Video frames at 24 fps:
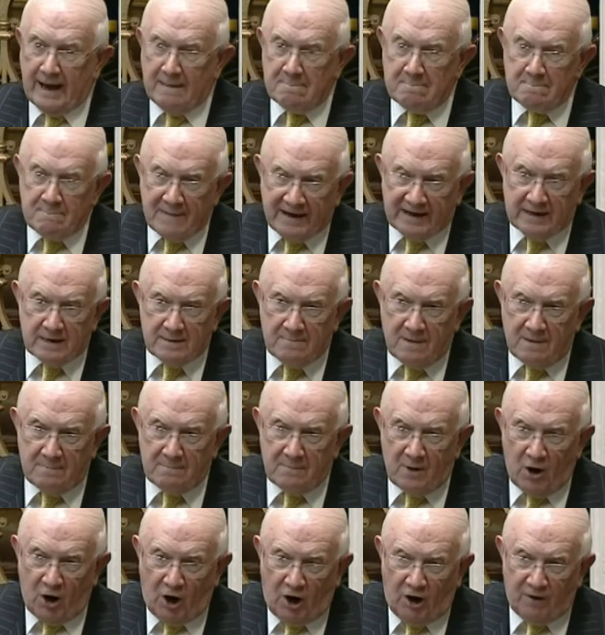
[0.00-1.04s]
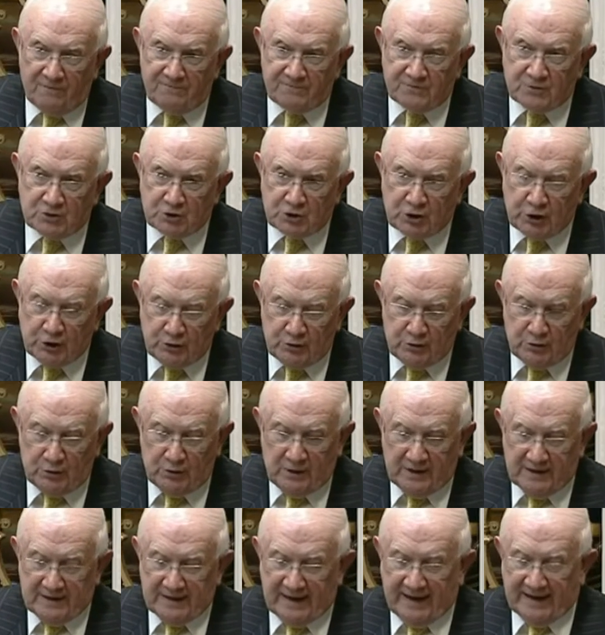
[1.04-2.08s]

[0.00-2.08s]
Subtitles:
a minimum of 2